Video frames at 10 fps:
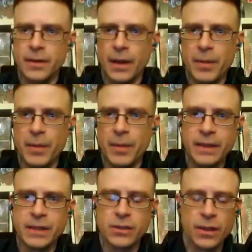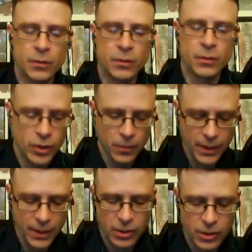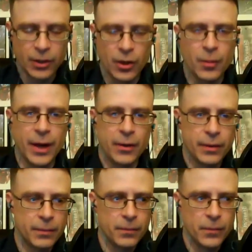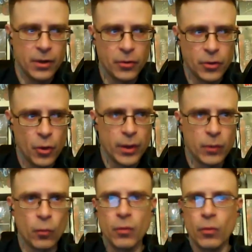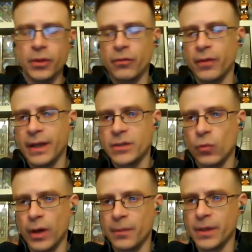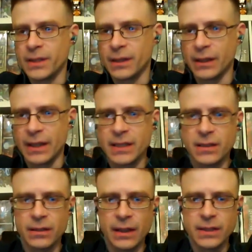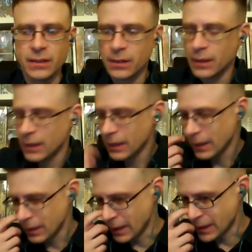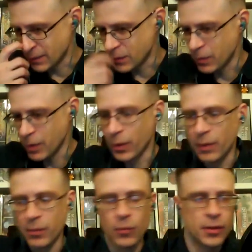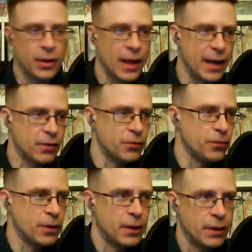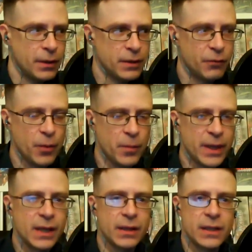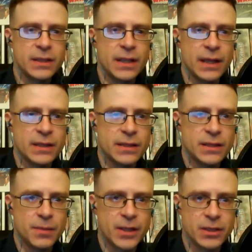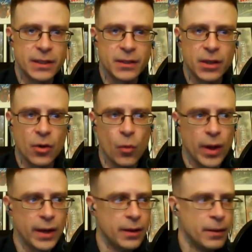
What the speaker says: I mean, it's good what you mentioned earlier about knowing what the fans want, because I think that seems to be a problem with a lot of different media these days, especially, when